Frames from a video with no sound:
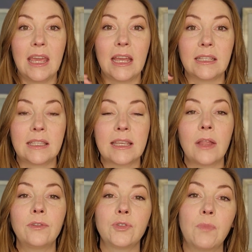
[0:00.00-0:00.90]
It's a
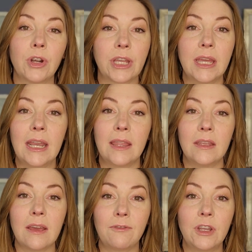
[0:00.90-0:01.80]
seller's market, and the
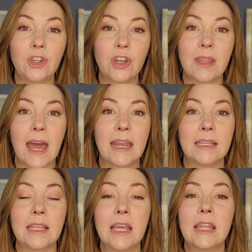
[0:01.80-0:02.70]
definition of that
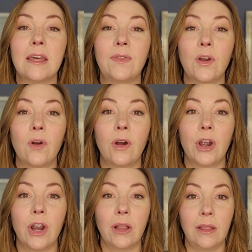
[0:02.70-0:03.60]
is that there
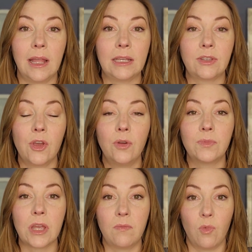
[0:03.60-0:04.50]
are less
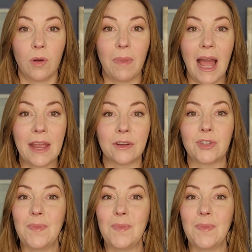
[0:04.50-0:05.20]
homes and more buyers,